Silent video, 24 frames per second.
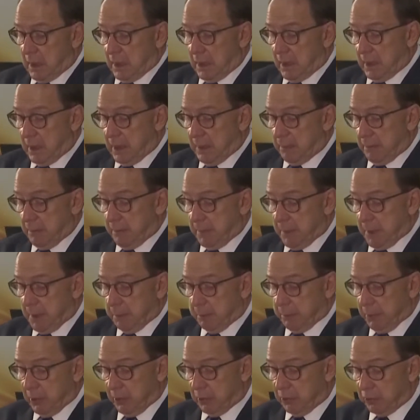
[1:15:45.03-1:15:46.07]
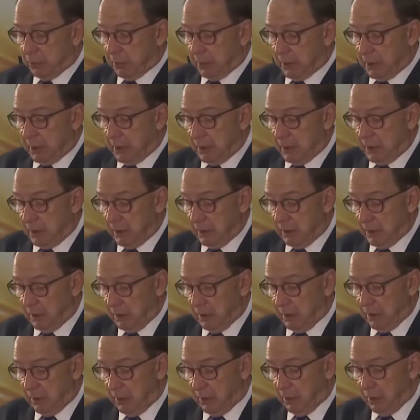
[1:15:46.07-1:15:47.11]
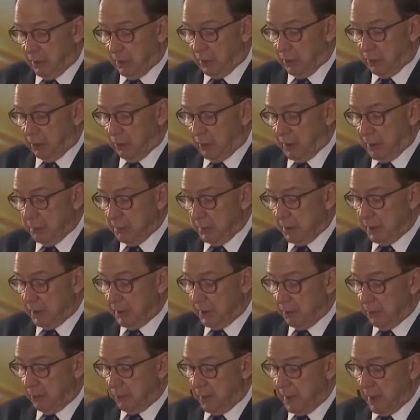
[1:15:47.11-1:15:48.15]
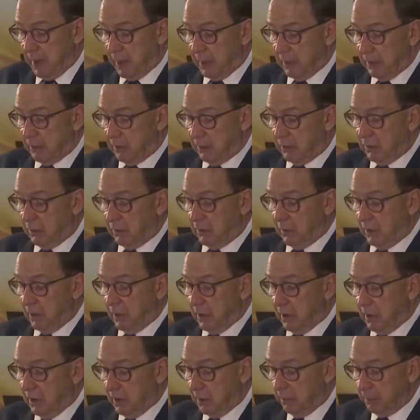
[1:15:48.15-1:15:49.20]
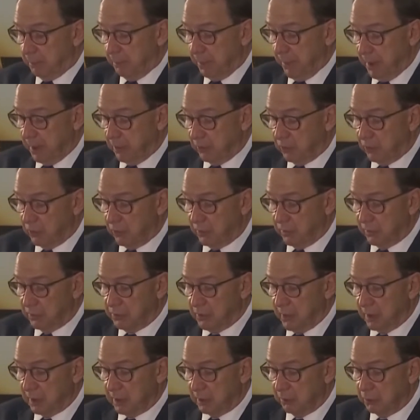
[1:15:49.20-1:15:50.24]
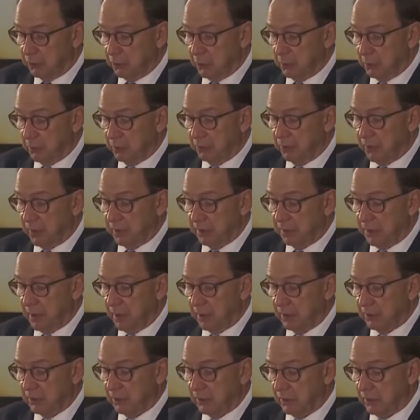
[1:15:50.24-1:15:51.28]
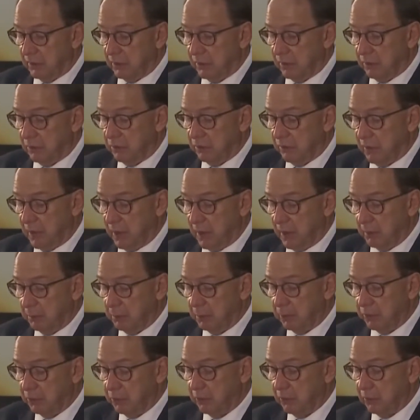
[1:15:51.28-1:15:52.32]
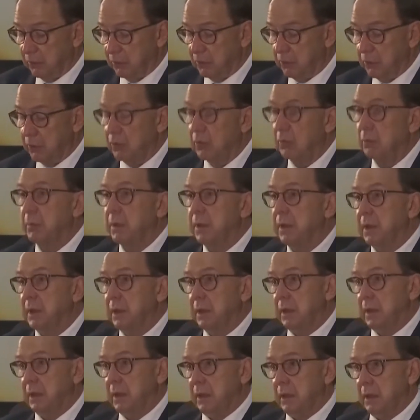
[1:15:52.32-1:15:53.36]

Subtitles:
approximately 3 million rand paid to the Jacob Zuma Foundation by Ms. Dudumiyeni,